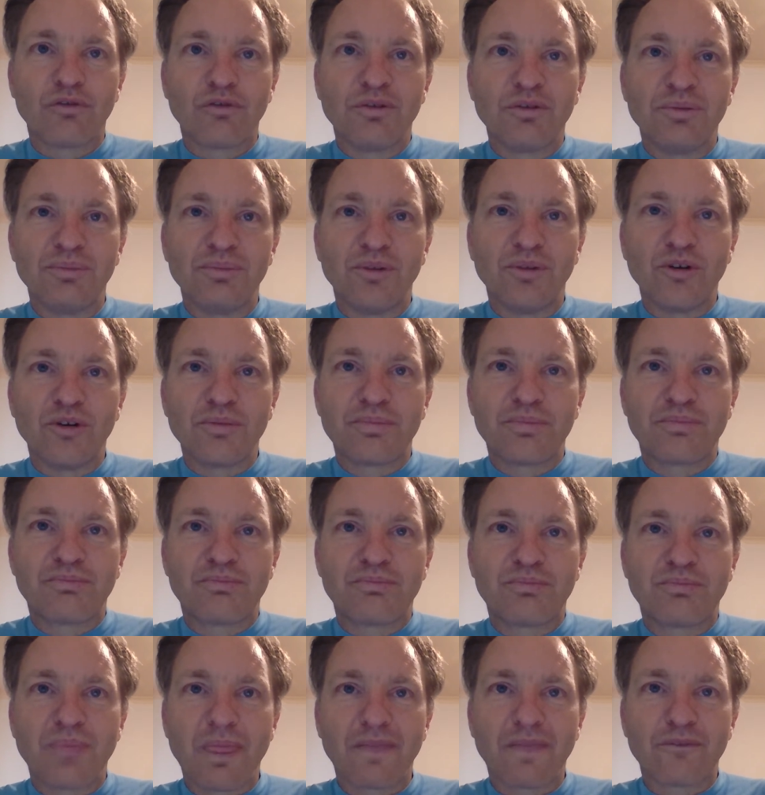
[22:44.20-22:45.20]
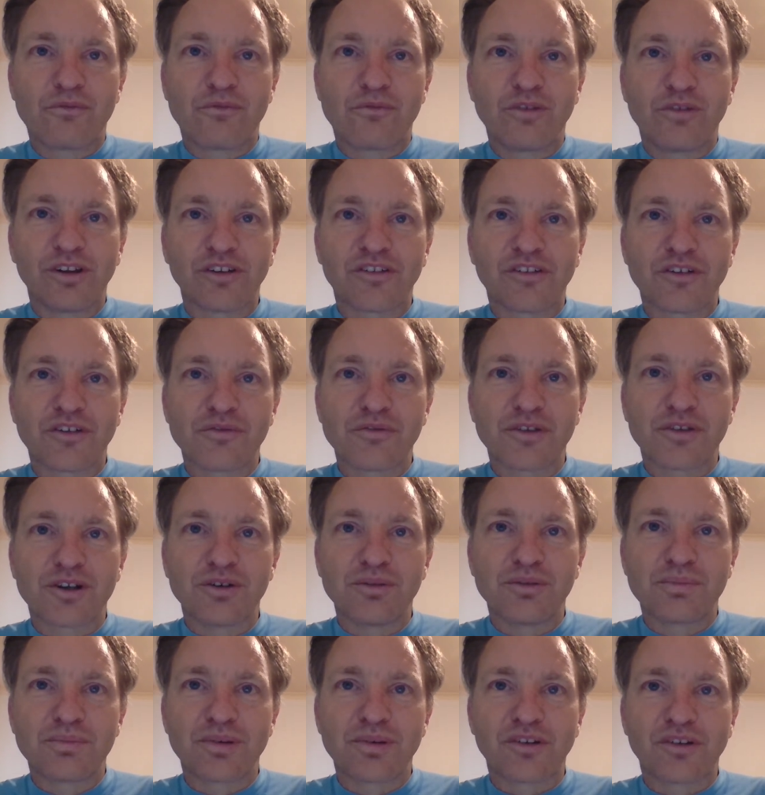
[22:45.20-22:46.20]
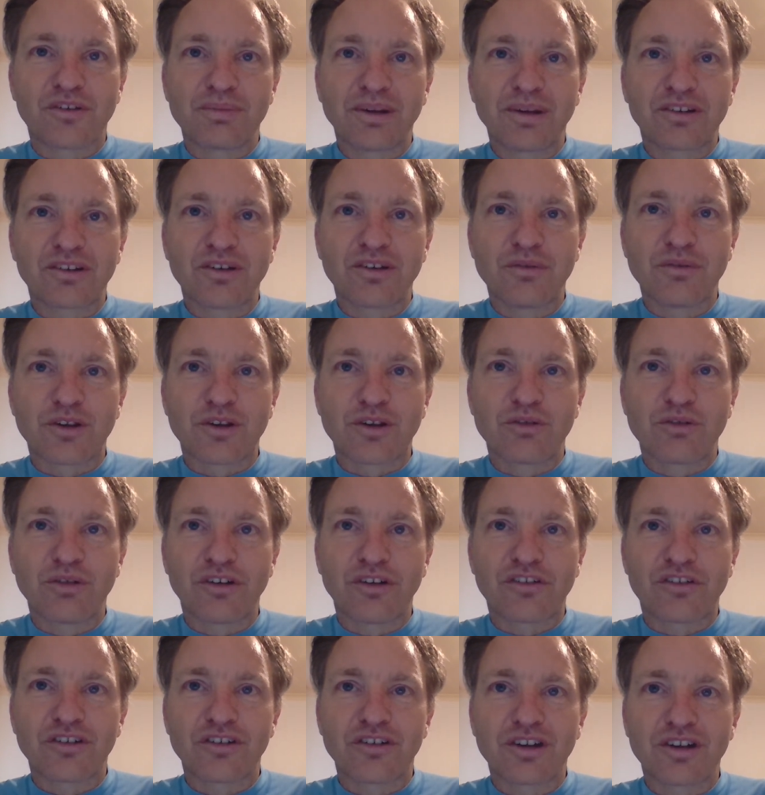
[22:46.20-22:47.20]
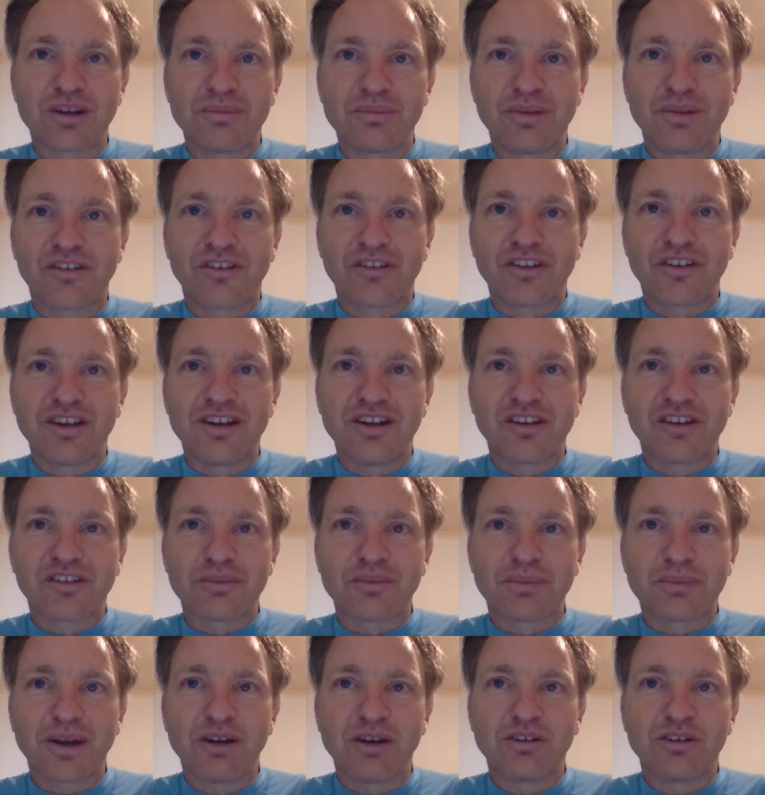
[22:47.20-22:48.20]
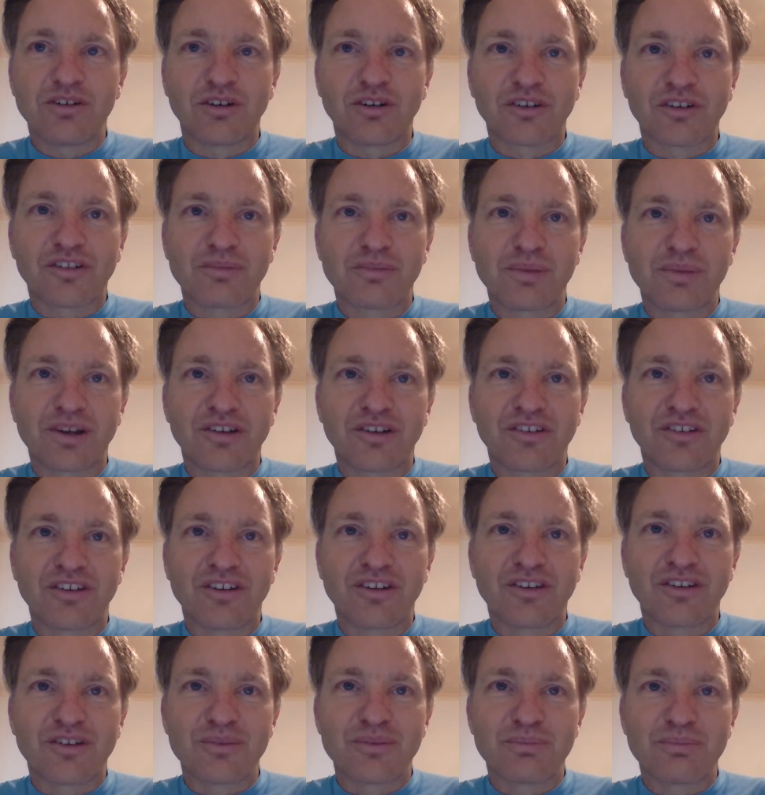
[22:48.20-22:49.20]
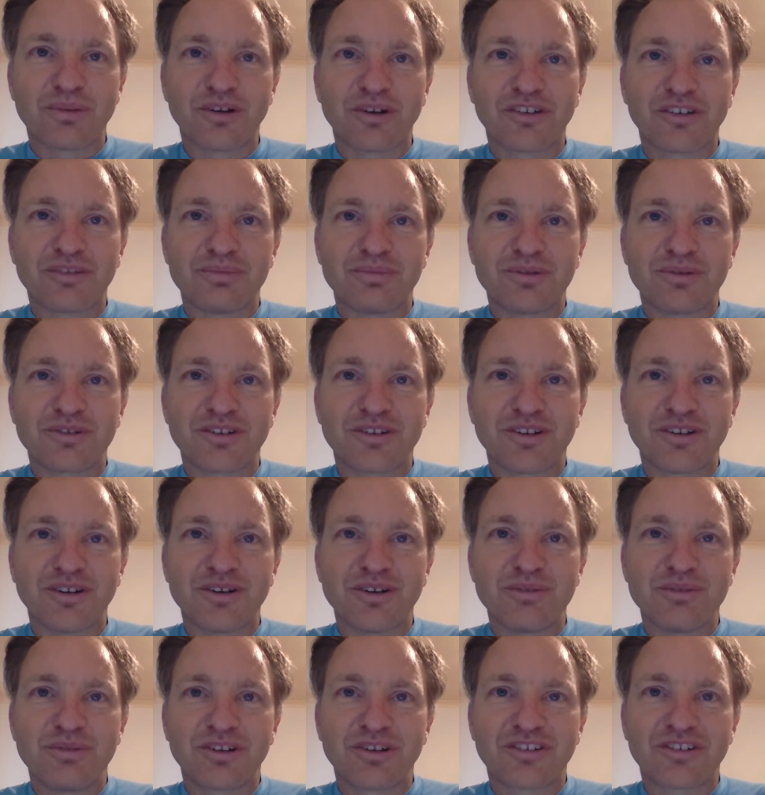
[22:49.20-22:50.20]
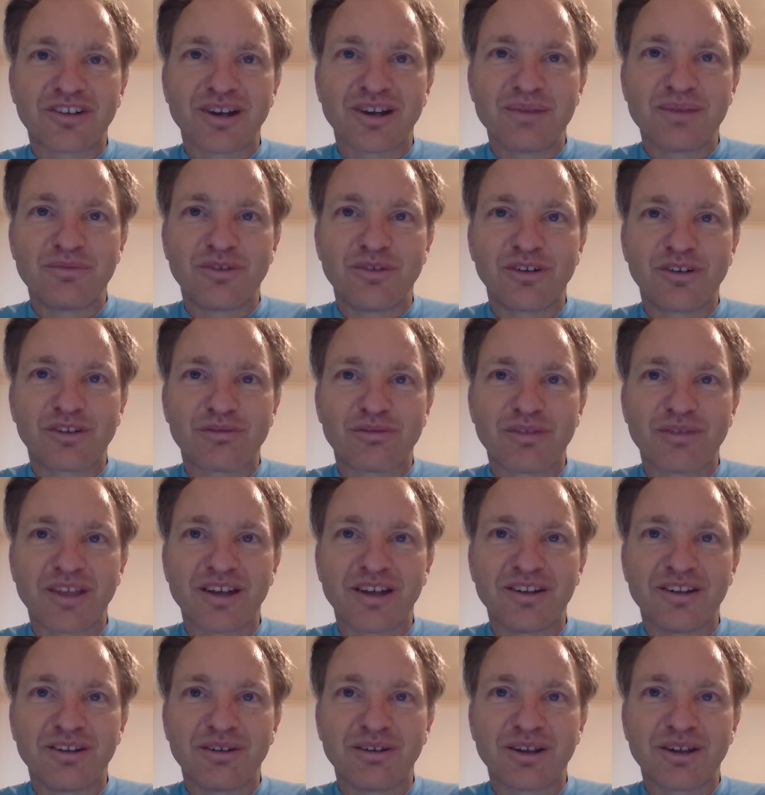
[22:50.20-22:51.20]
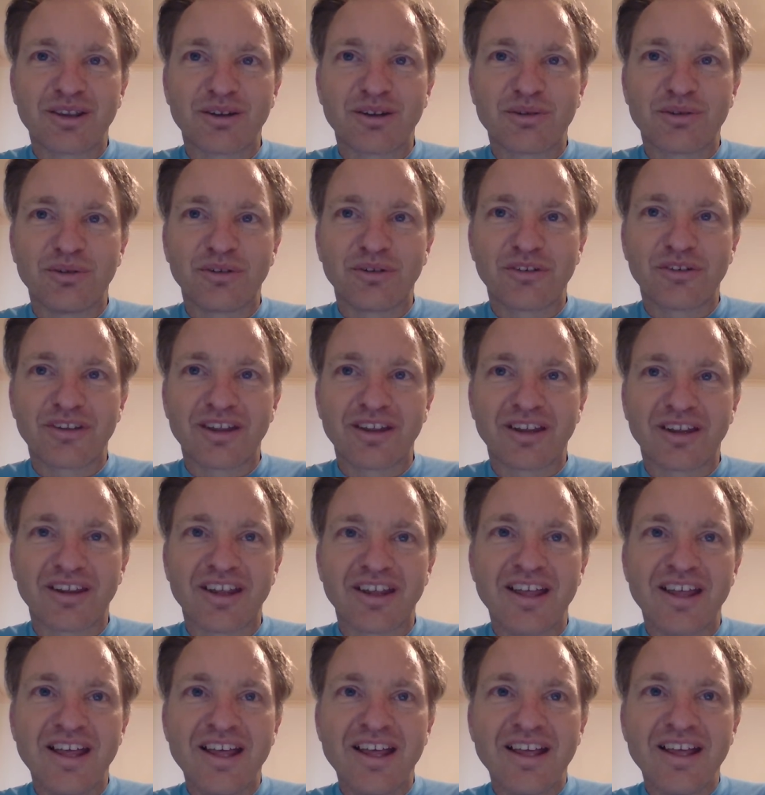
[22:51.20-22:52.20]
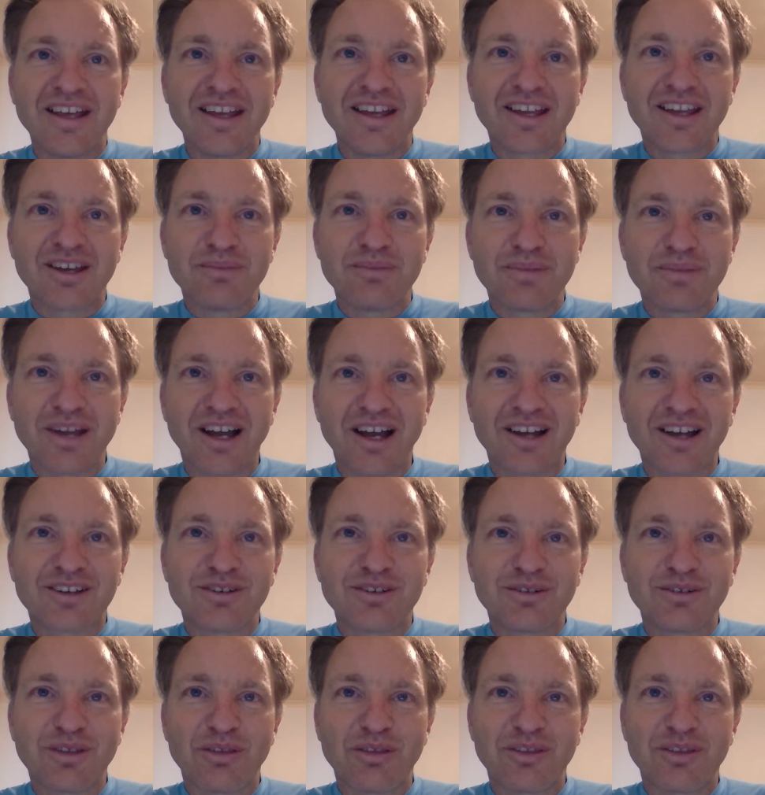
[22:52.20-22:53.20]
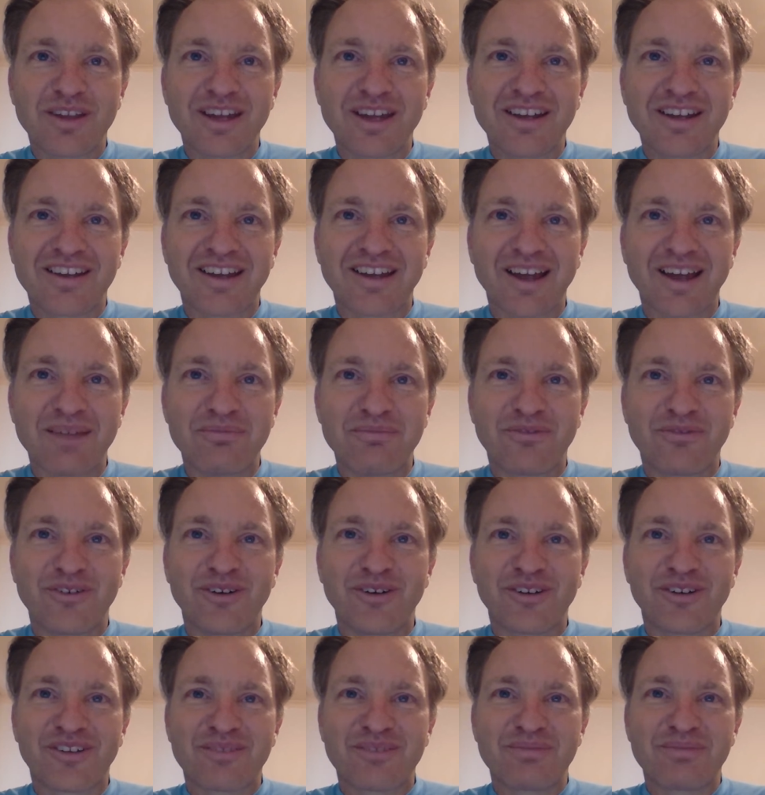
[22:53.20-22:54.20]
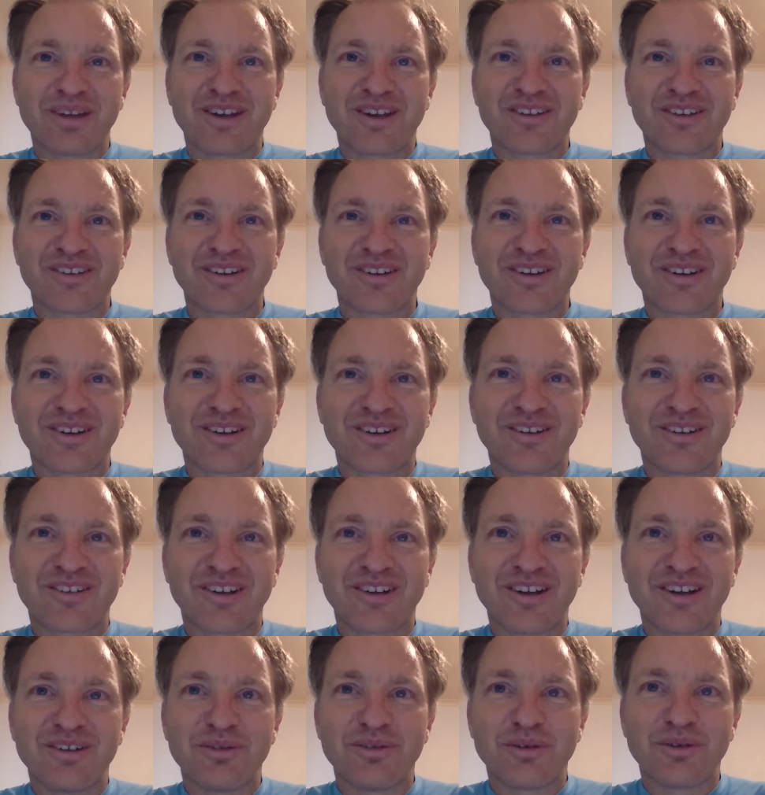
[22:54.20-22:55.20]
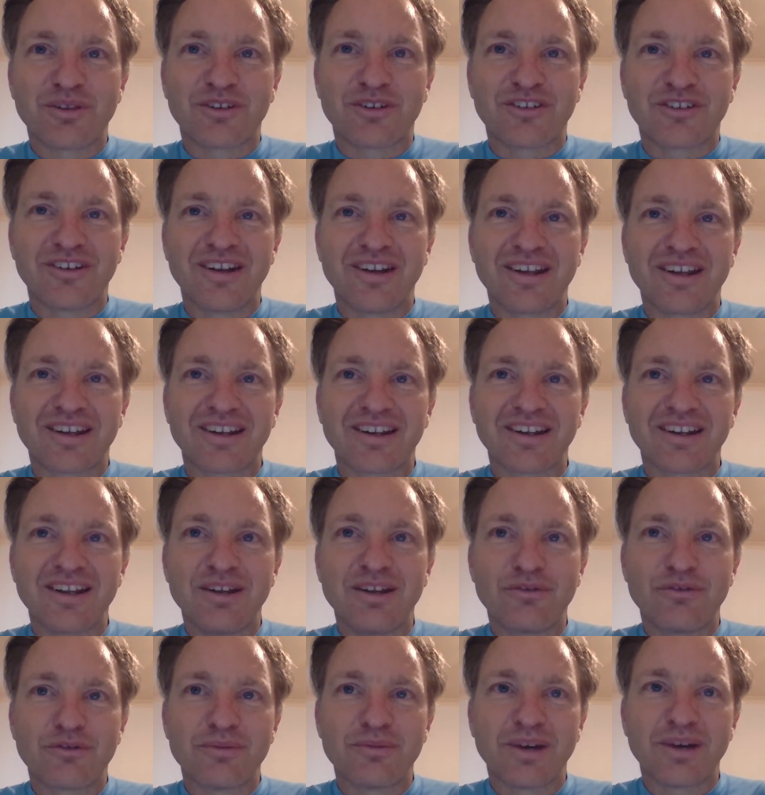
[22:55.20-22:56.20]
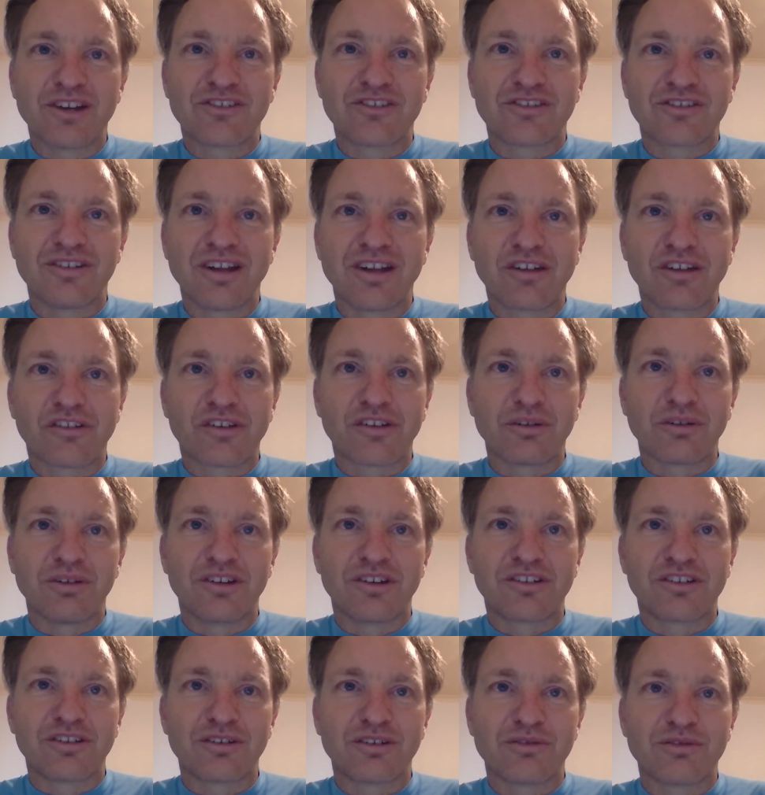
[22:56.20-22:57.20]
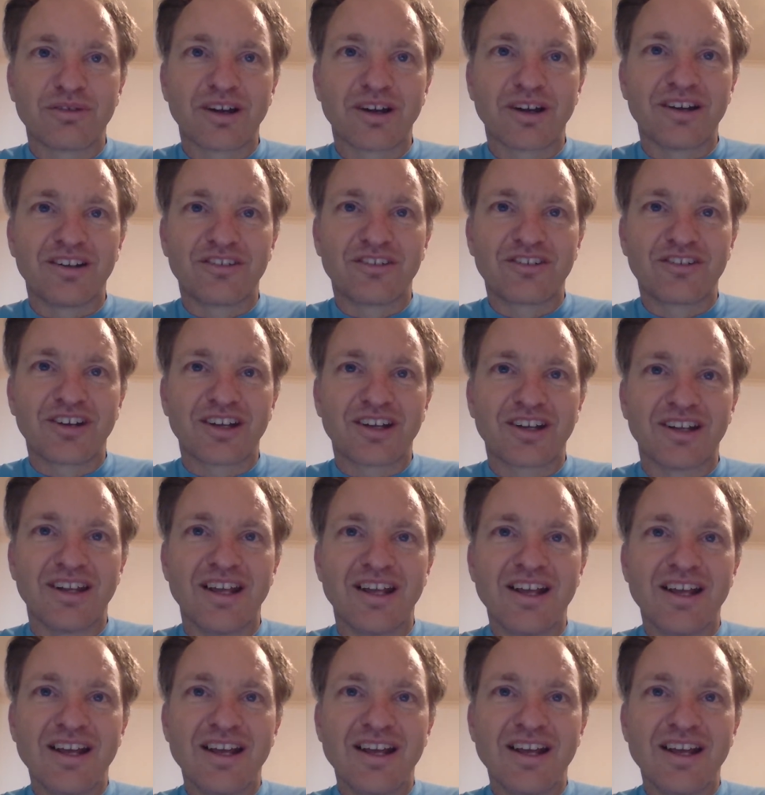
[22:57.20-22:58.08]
a more philosophical perspective, the question can be seen as a paradox because it is impossible to know which came first without knowing the cause of the other. It can be argued that the egg came first because it contained all the genetic information necessary to create a chicken.